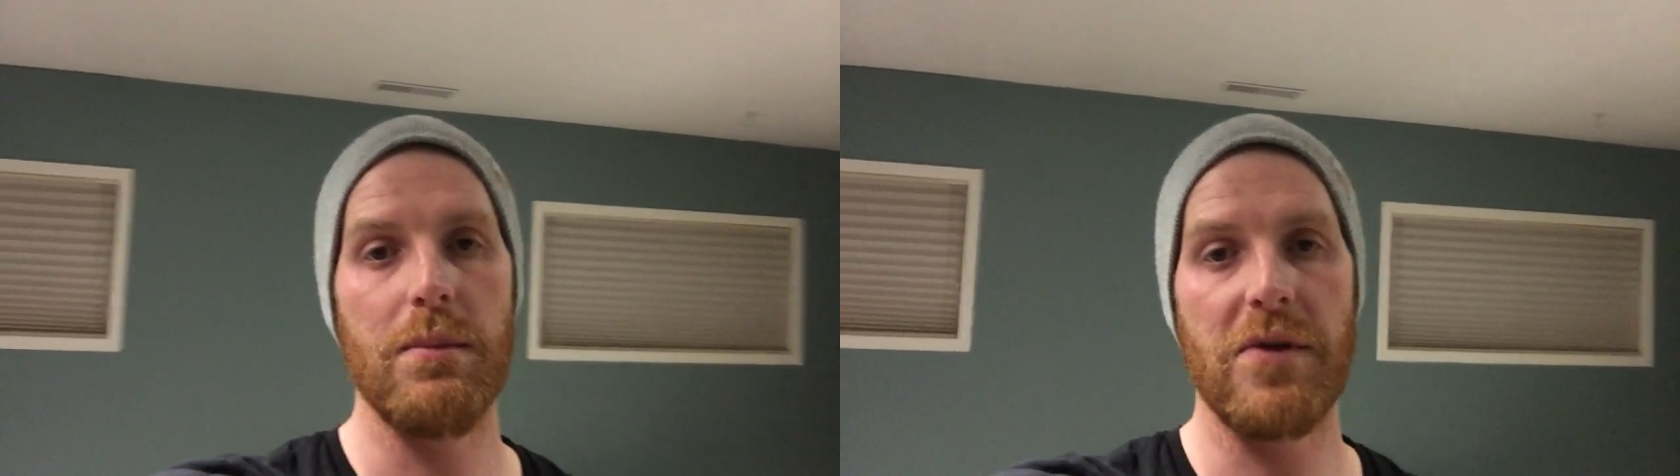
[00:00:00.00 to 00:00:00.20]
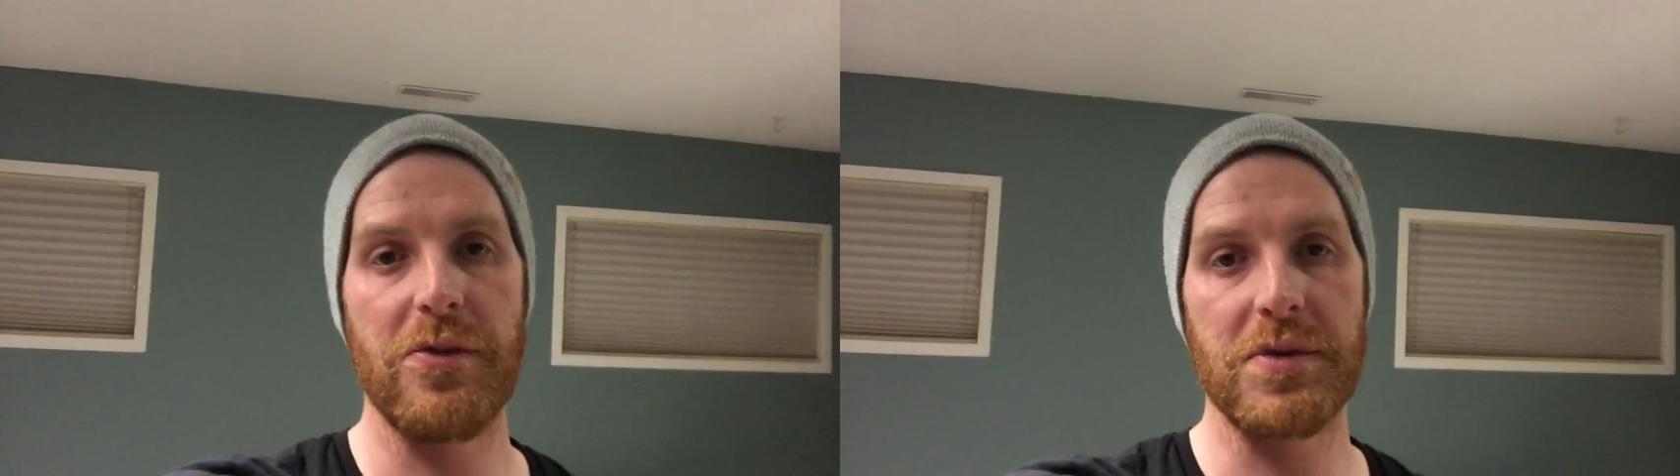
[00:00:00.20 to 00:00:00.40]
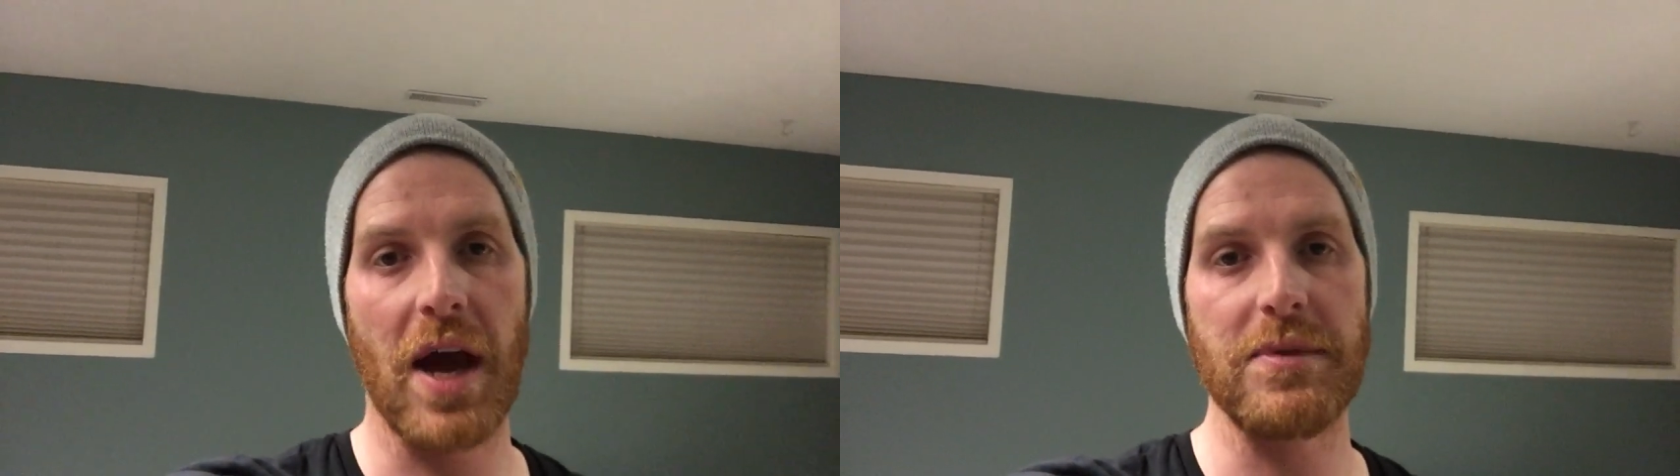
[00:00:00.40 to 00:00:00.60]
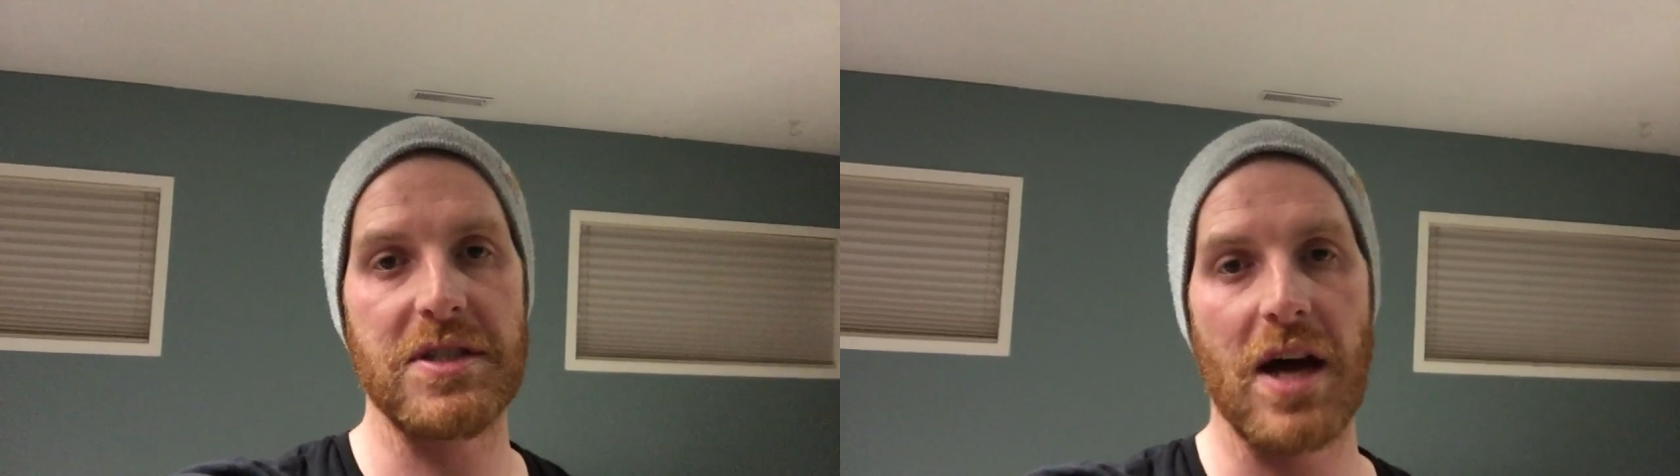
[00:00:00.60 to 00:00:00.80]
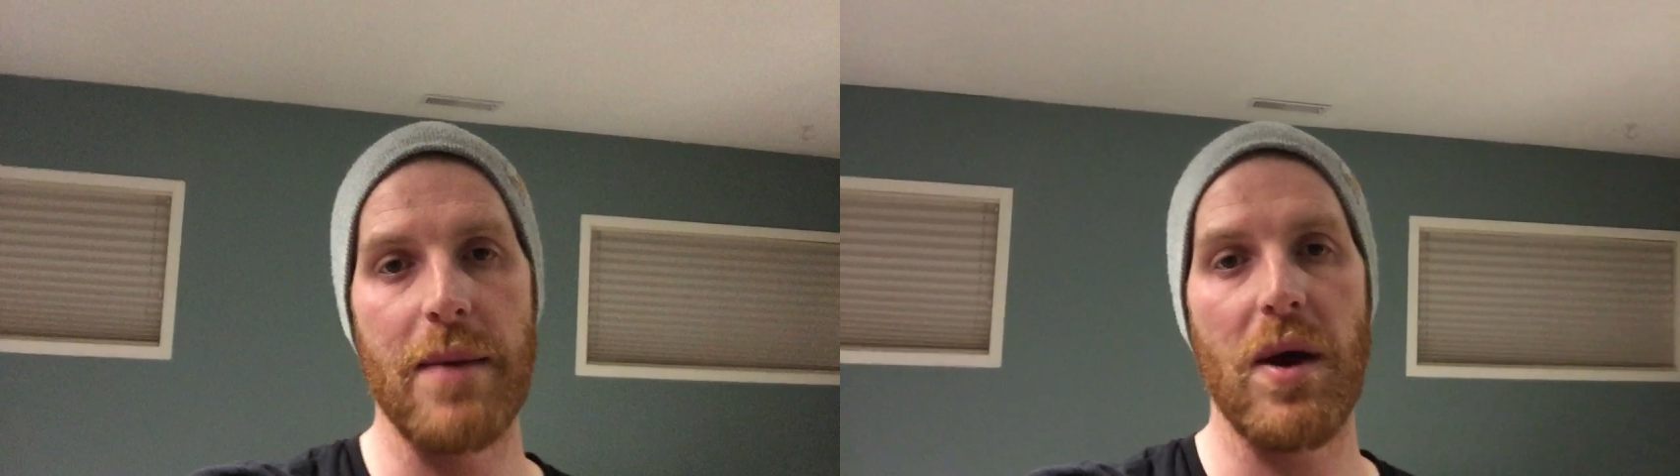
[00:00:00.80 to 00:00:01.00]
But from time to
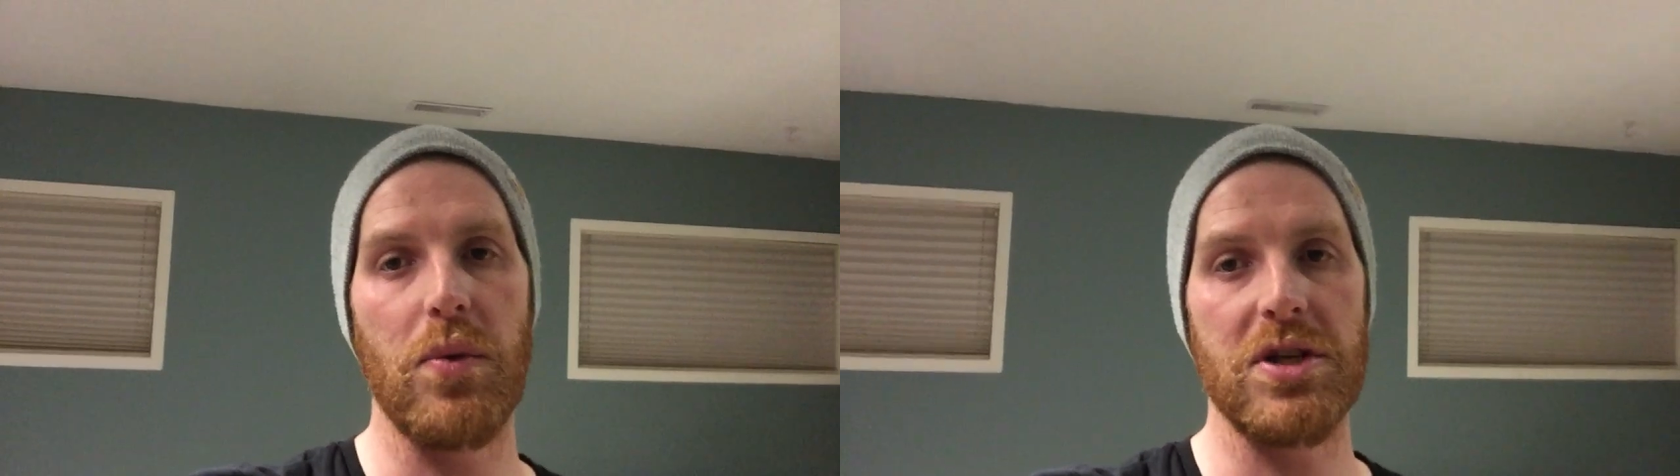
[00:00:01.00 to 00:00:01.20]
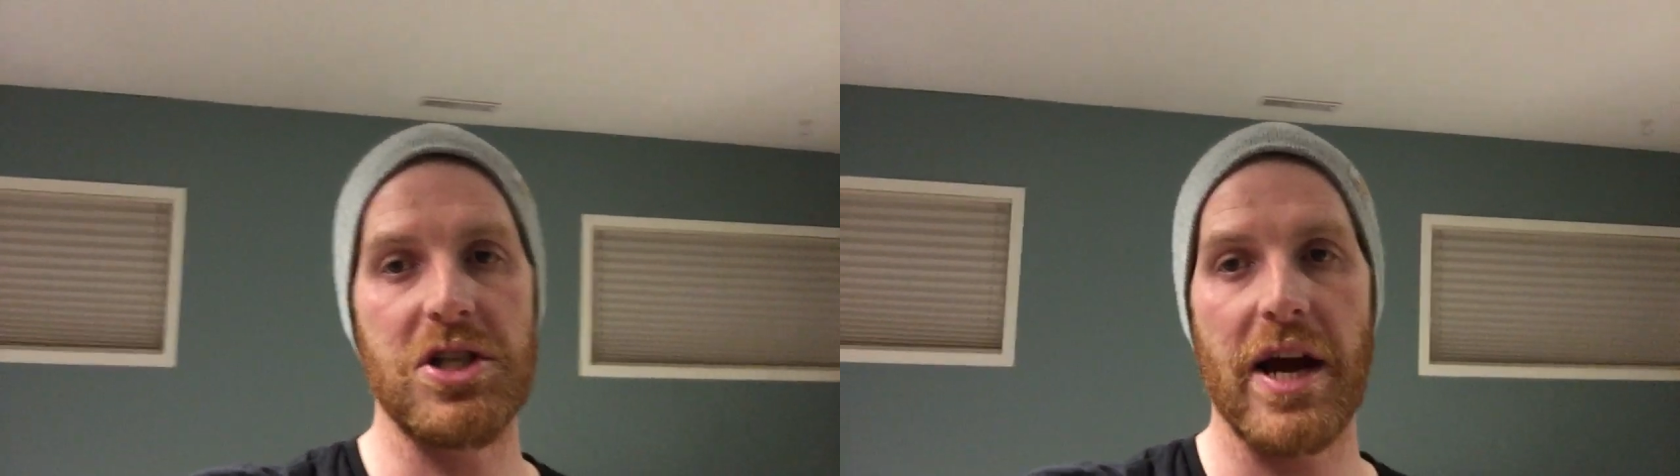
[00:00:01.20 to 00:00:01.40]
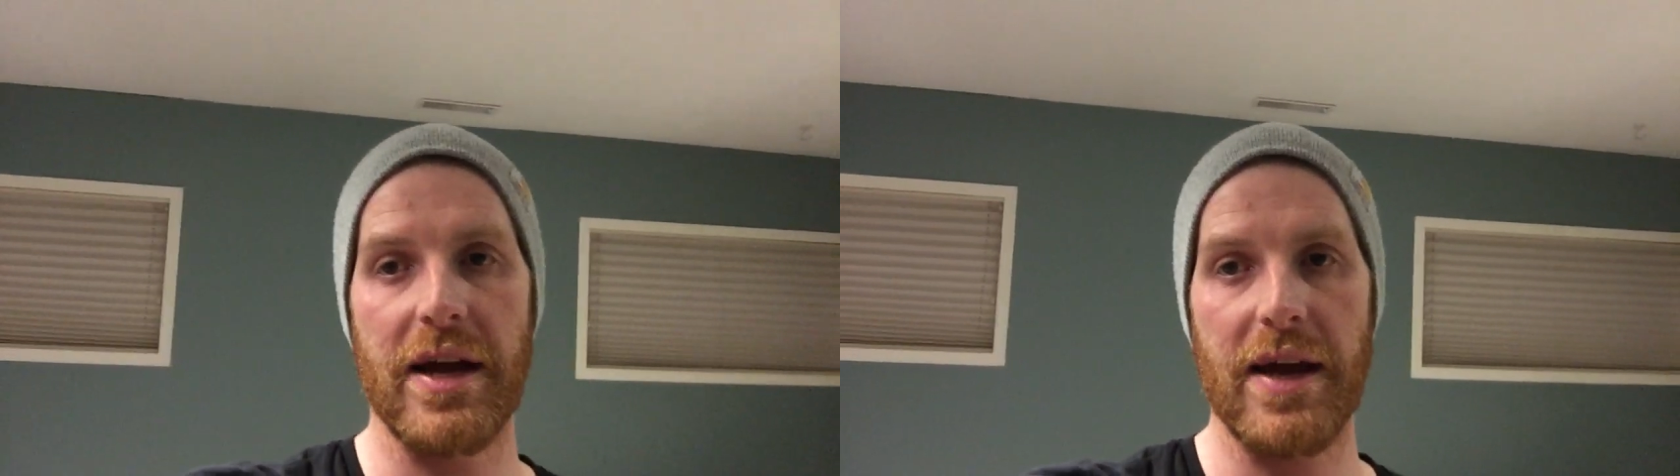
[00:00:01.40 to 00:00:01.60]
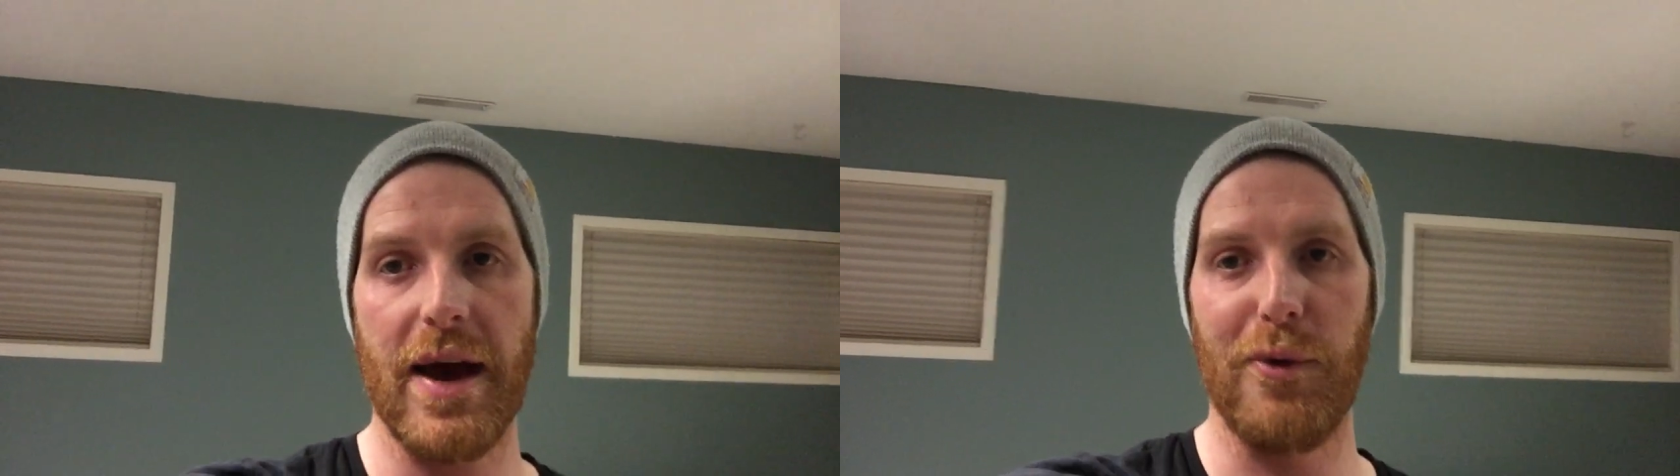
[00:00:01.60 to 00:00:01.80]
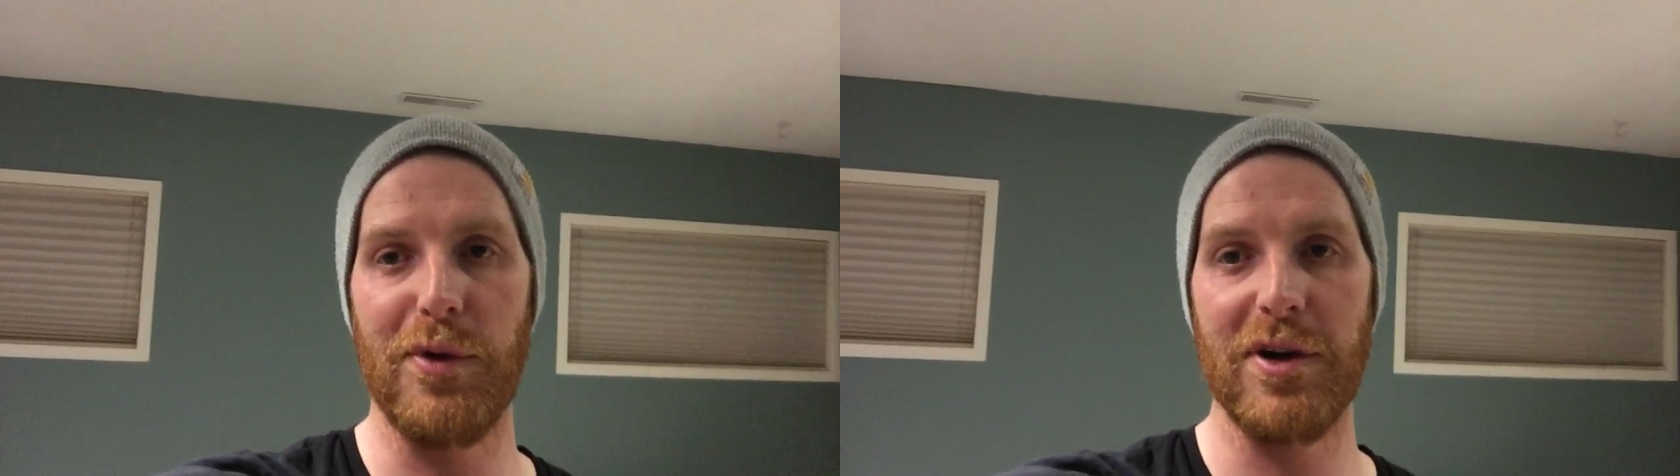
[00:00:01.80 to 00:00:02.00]
time, I would check
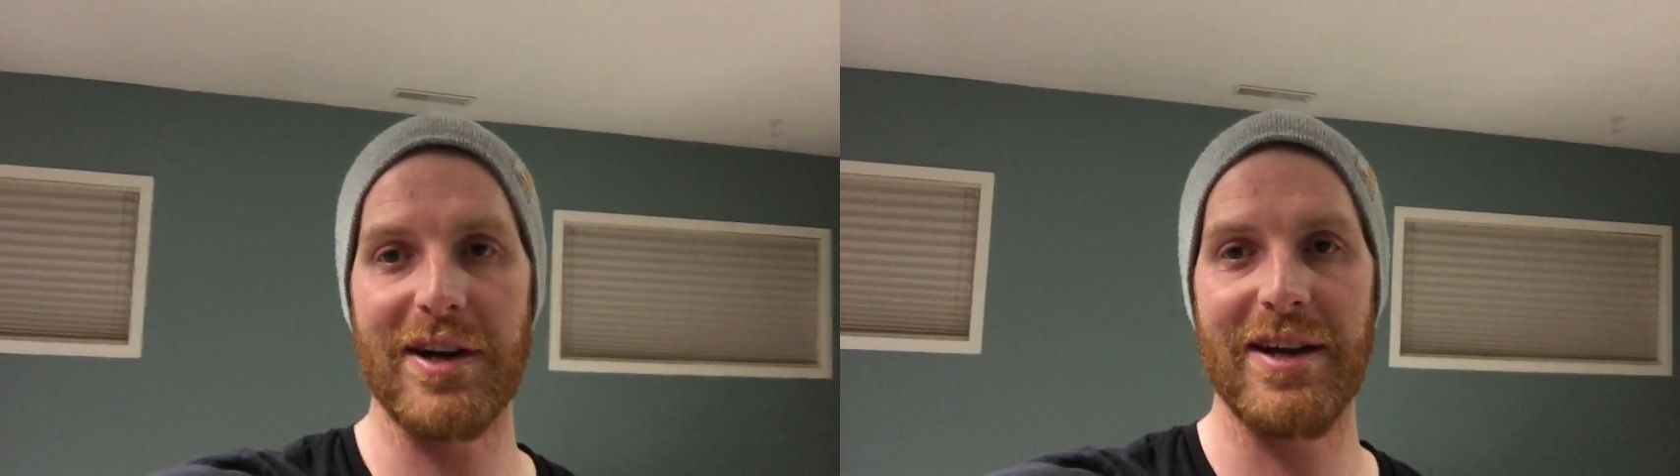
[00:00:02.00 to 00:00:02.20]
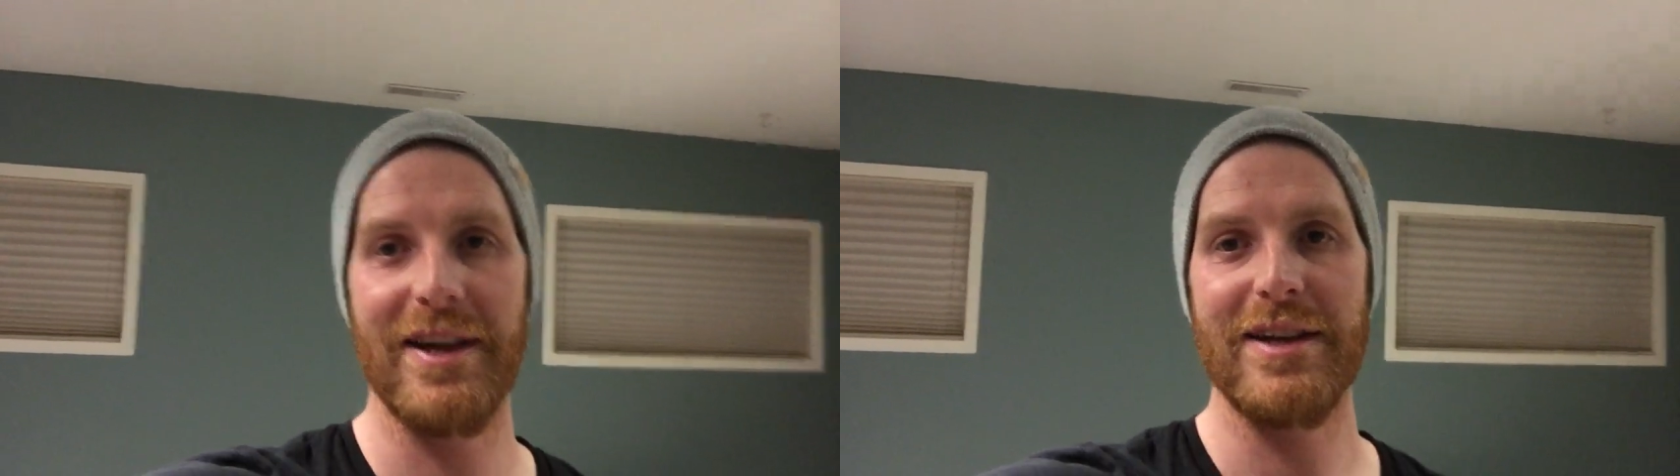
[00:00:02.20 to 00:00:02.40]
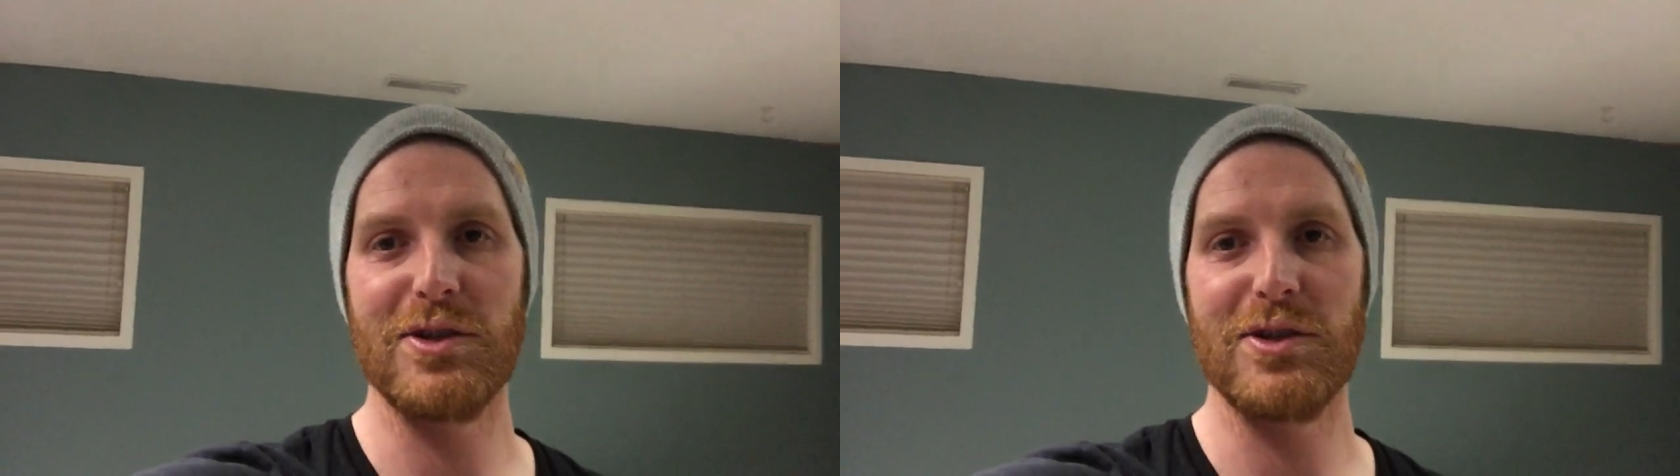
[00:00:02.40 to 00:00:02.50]
at work.